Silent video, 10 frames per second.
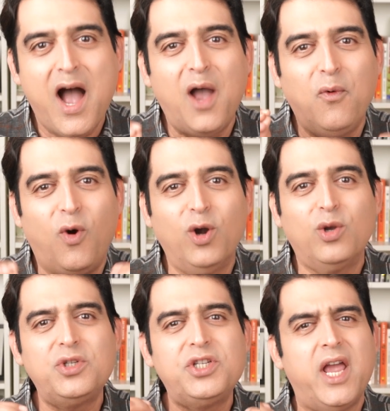I
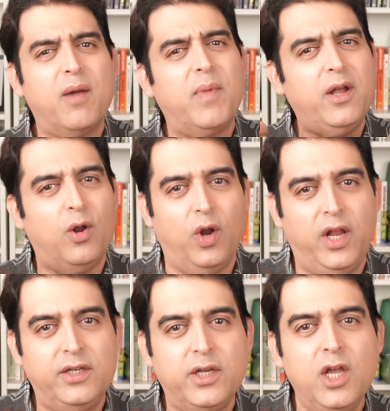want to share my
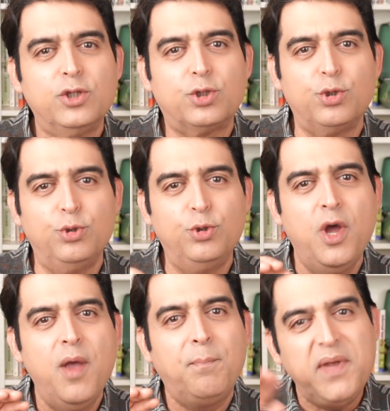knowledge through
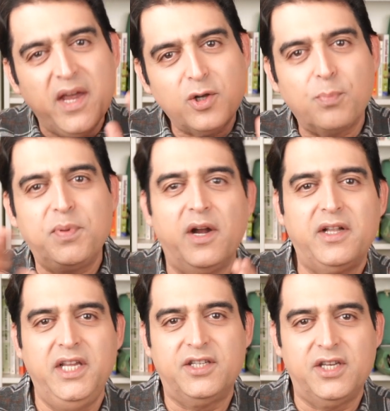peer-to-peer
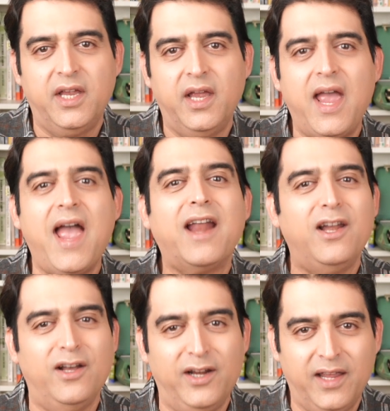teaching and
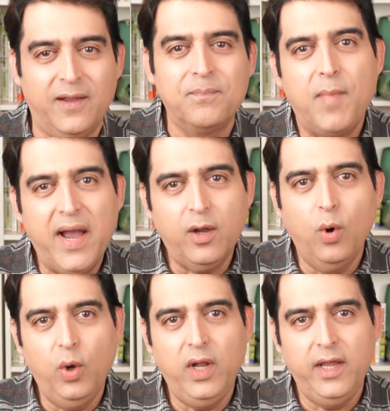learning. My
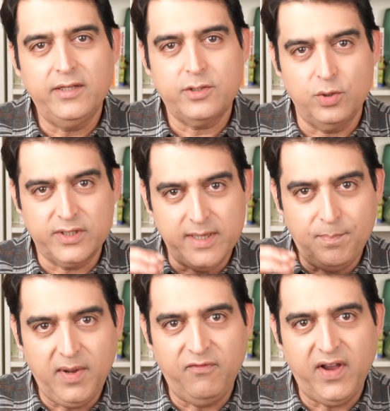goal is to
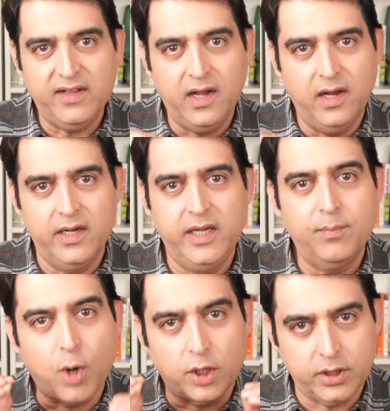simplify the
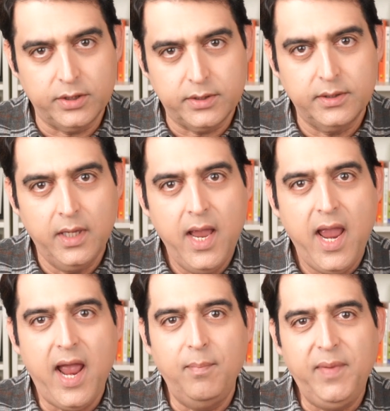learning process
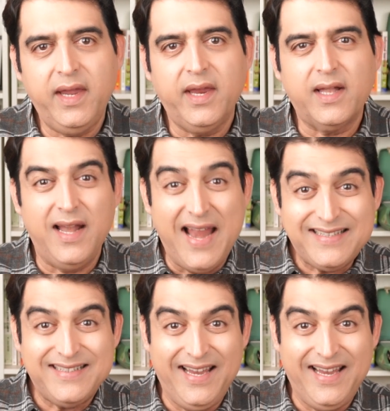and make it less